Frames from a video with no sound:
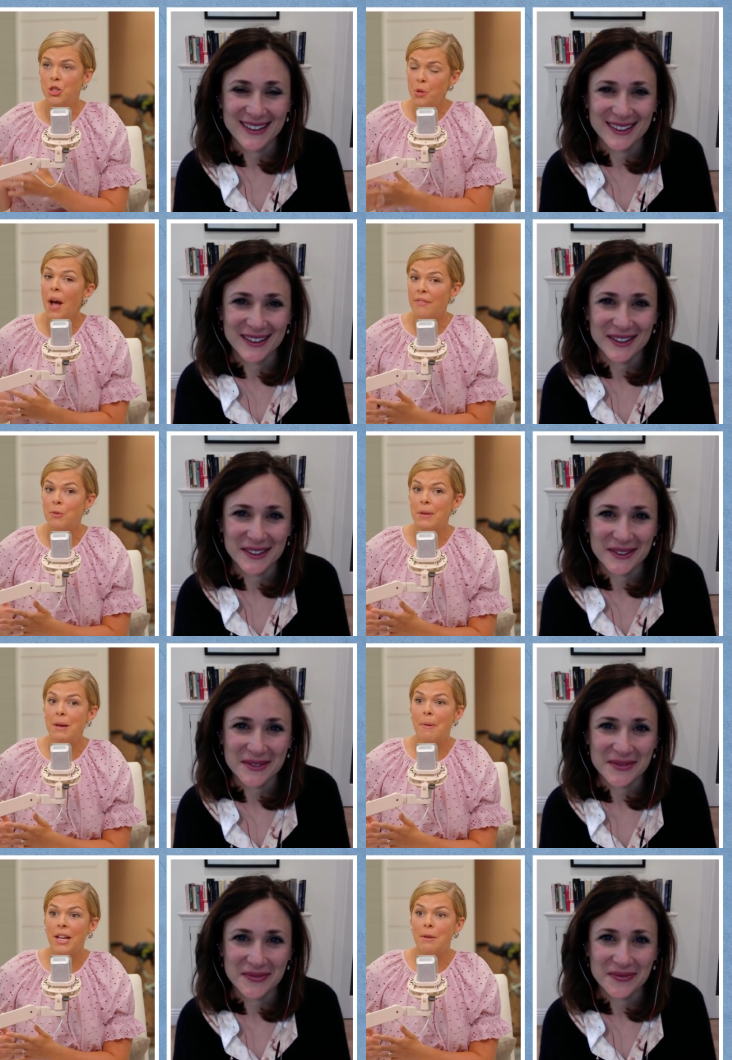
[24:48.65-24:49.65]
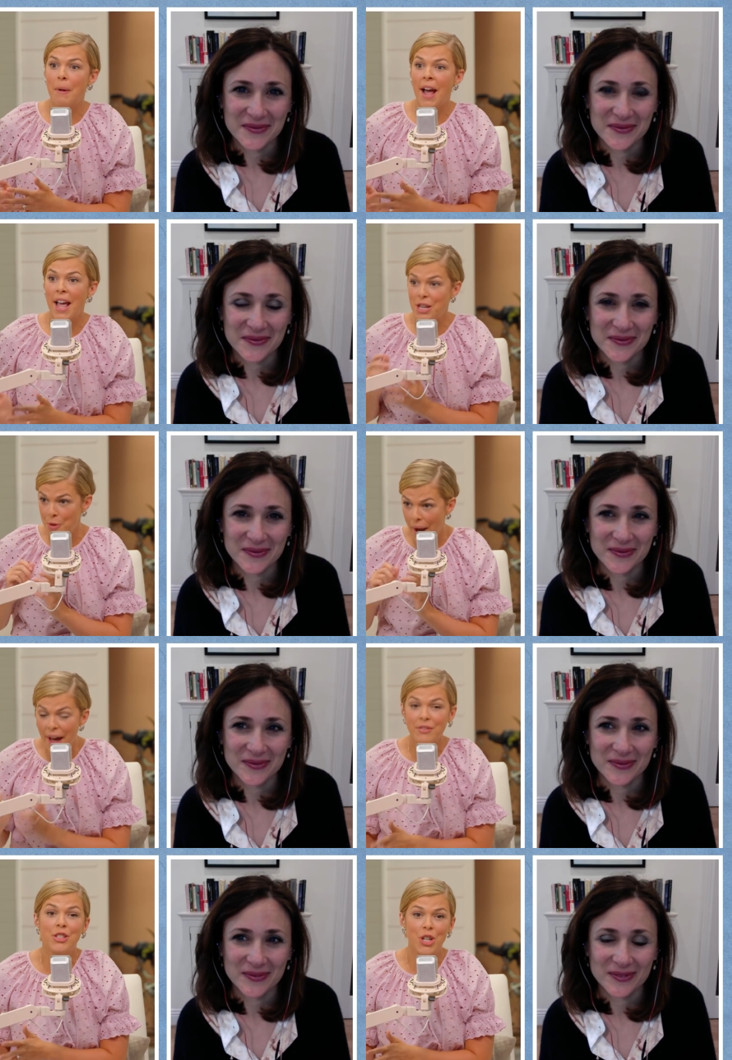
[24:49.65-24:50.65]
Speaker 1: do have to be abided by, and you
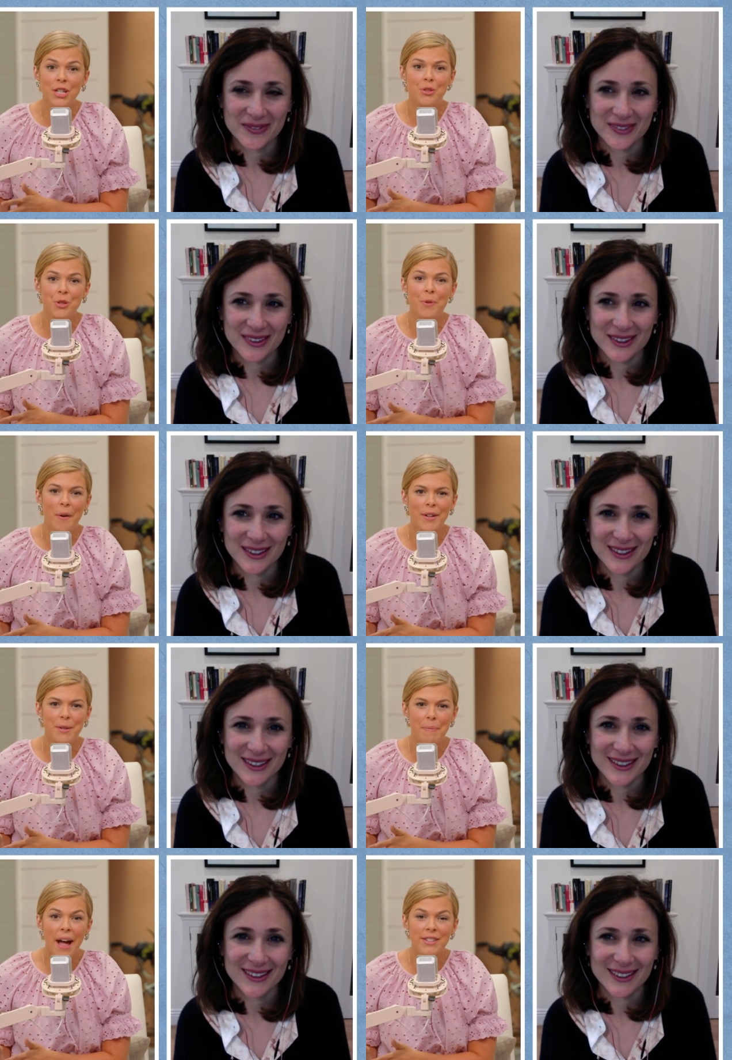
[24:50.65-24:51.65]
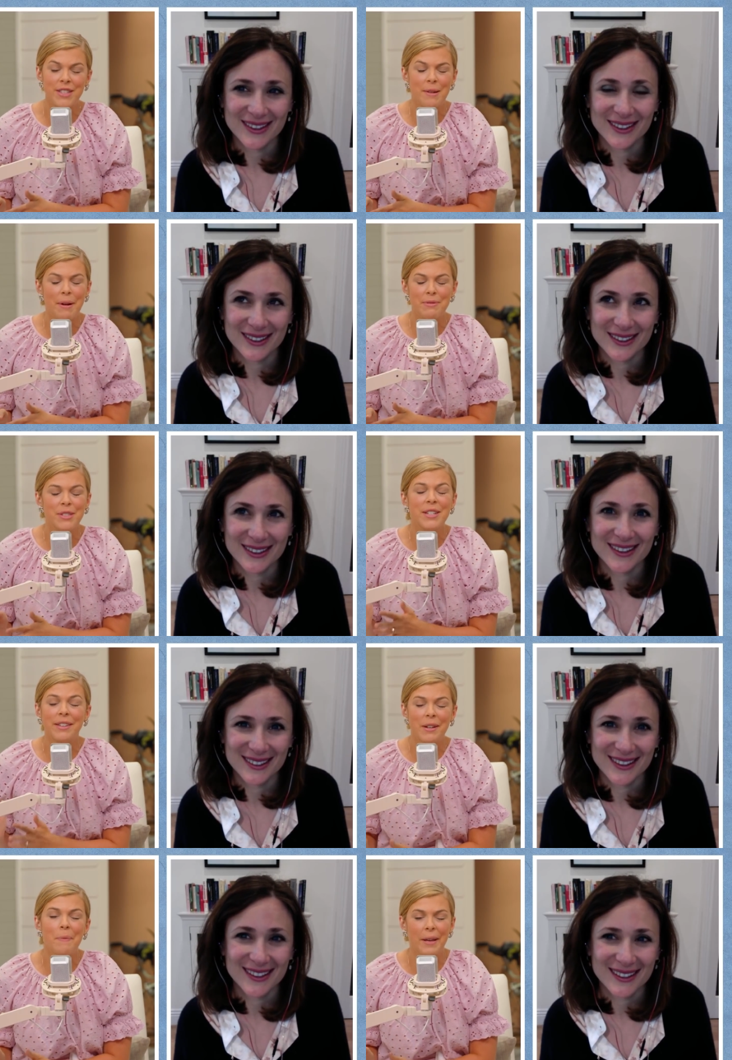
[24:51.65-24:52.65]
have to change who you are to match them. I'm just a
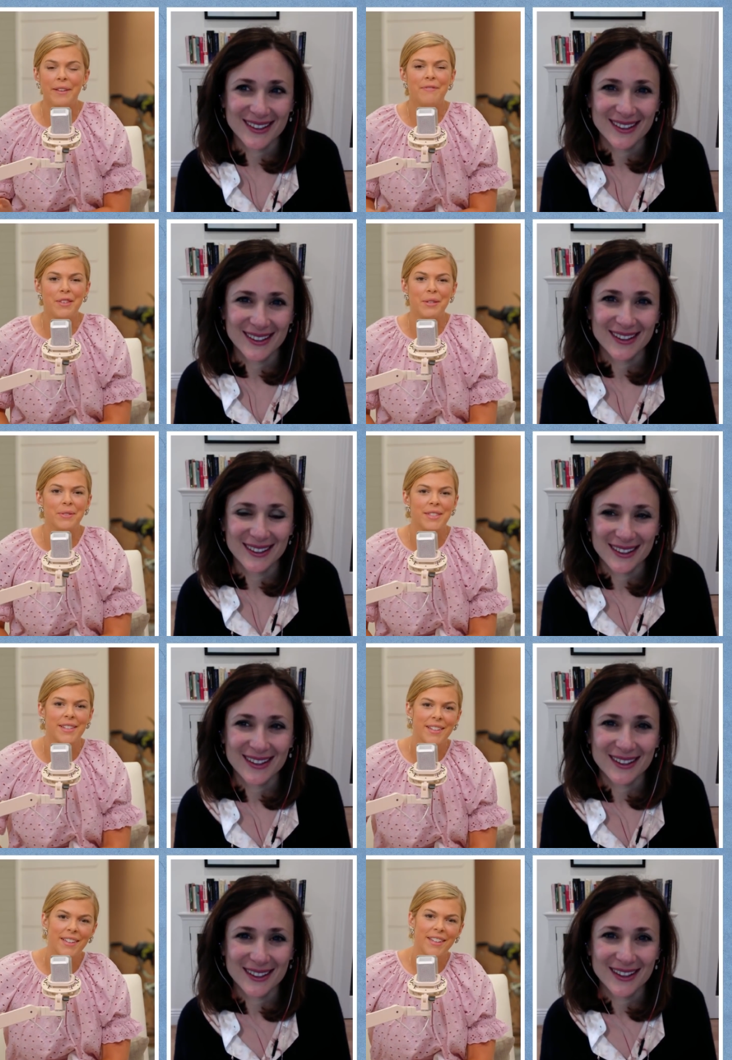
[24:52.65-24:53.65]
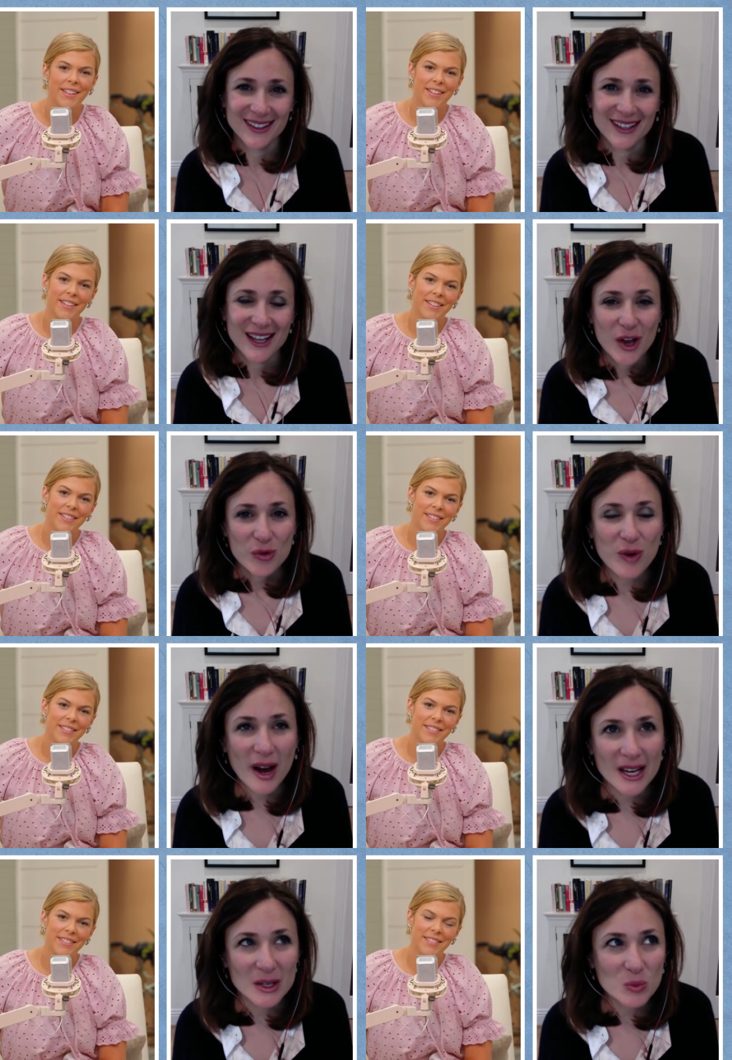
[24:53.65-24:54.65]
little bit confused.
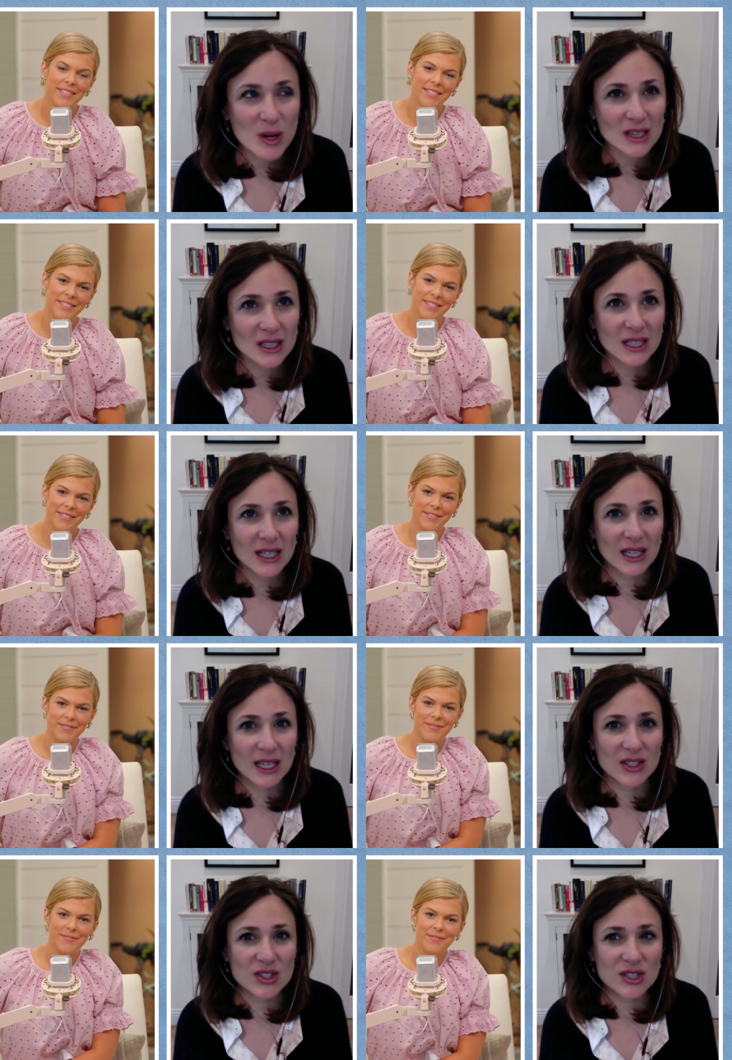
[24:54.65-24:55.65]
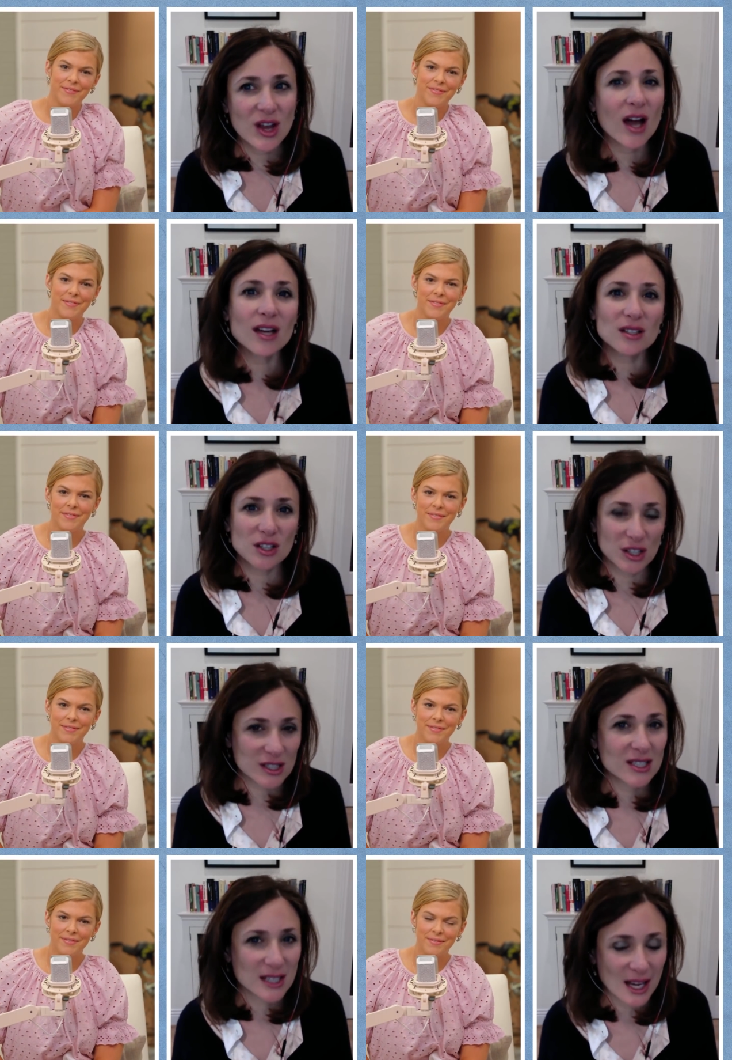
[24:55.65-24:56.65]
Speaker 2: Right. Well, it's not
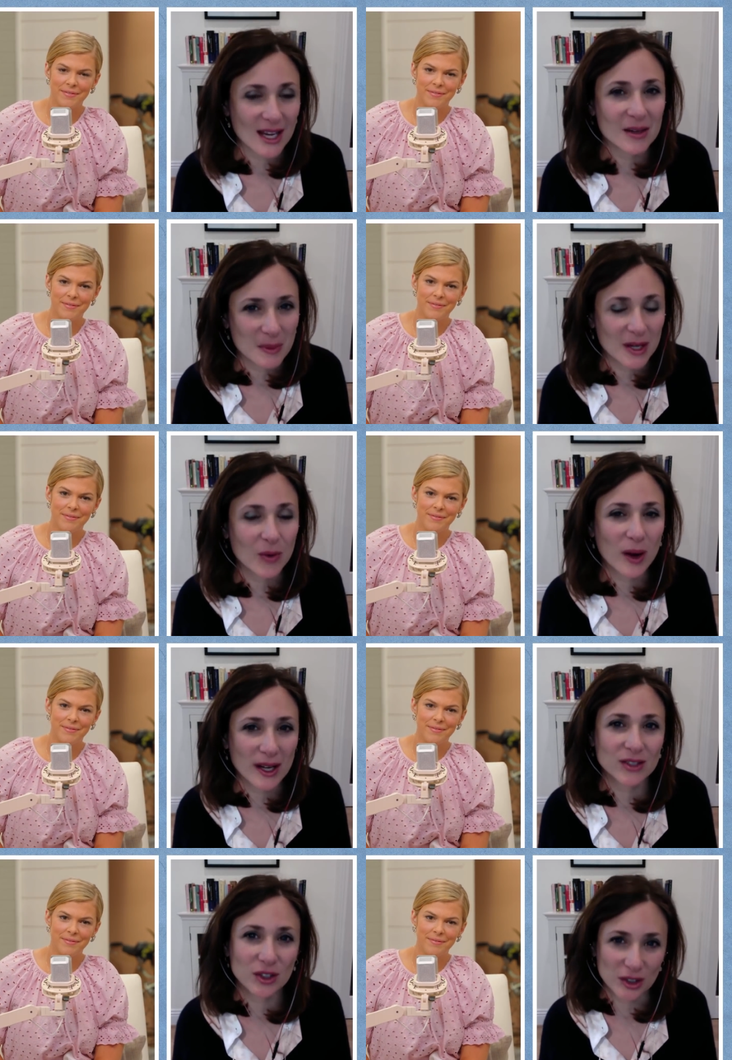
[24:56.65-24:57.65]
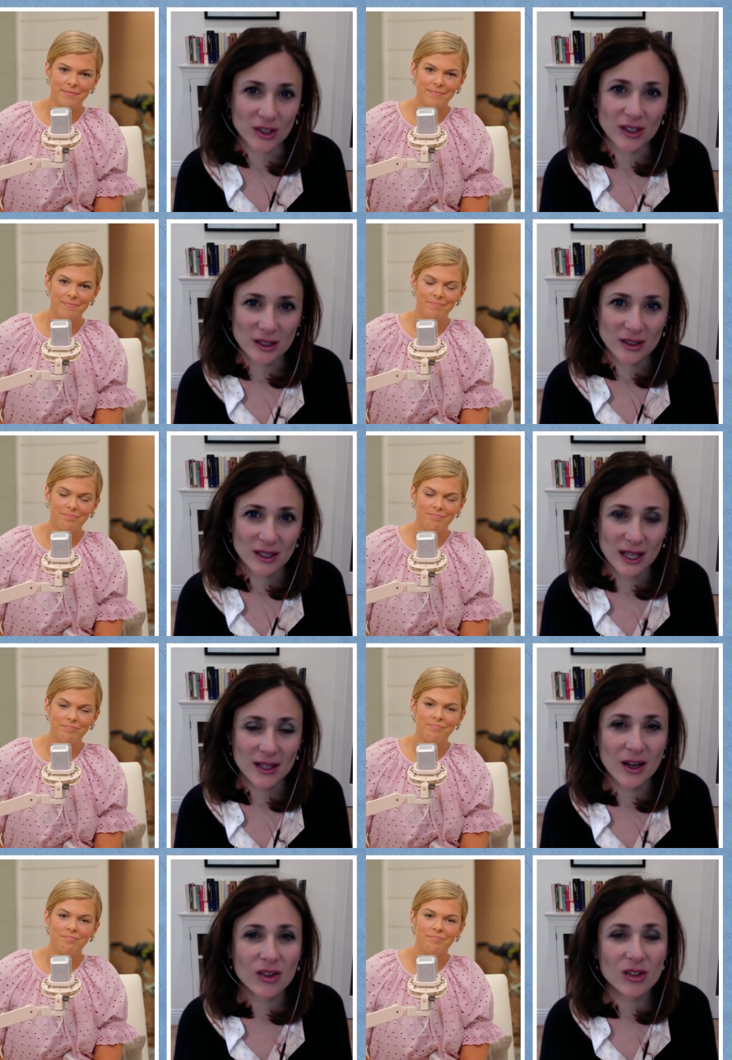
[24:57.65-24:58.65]
good today to be a white girl.
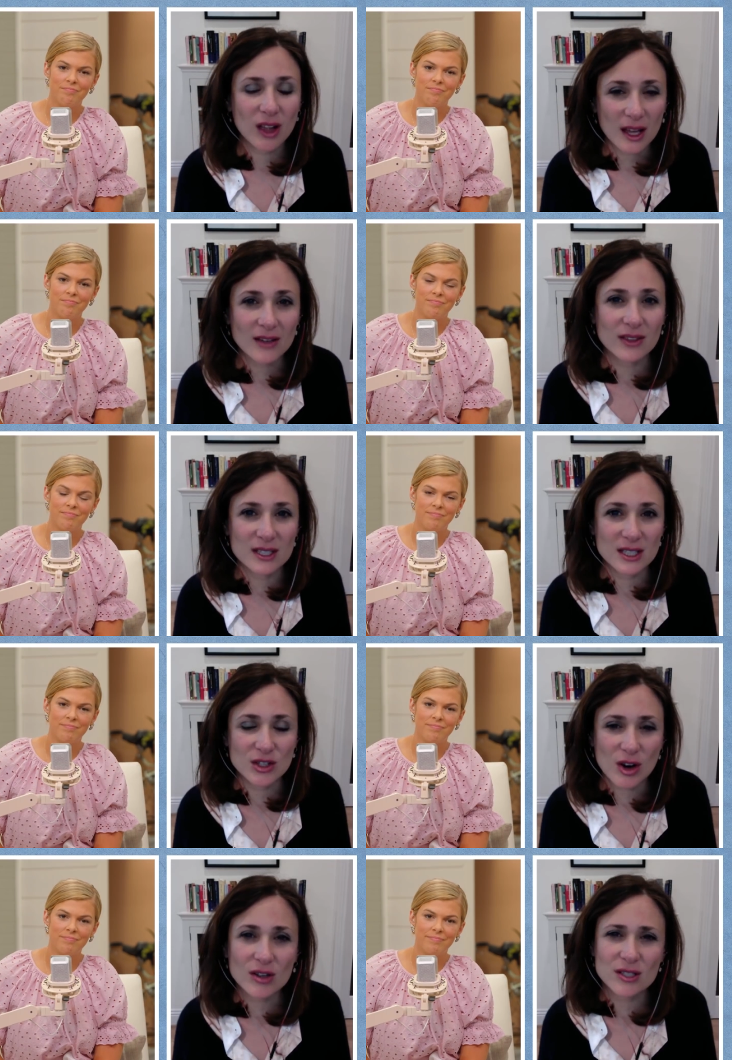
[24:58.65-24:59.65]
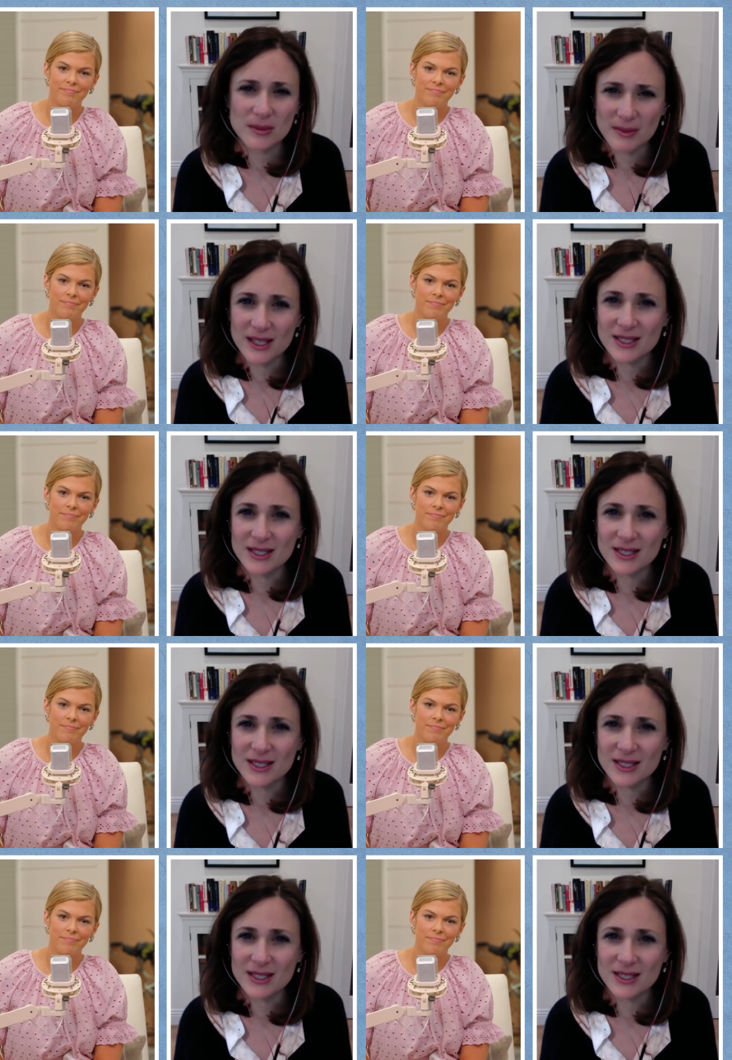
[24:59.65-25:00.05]
And a lot of these, it's hard to miss